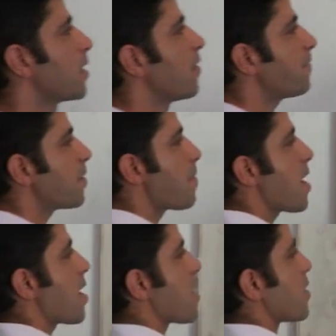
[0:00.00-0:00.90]
If the
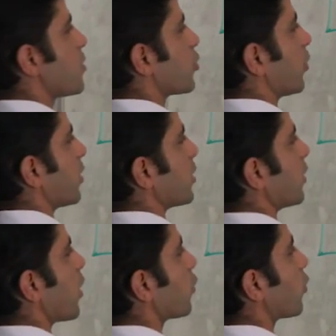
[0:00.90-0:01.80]
page, so
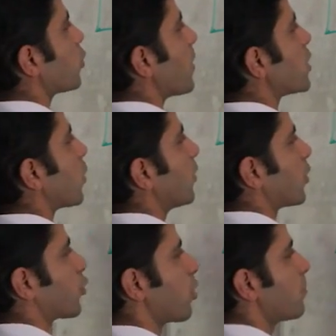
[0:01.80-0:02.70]
those pages when
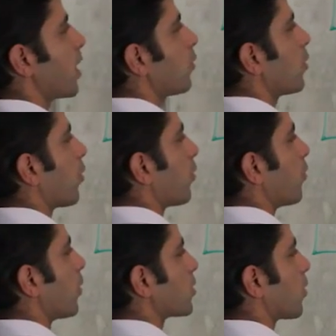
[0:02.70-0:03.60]
they're trimmed, they will go
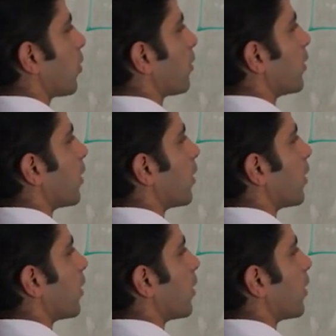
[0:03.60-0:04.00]
to what's called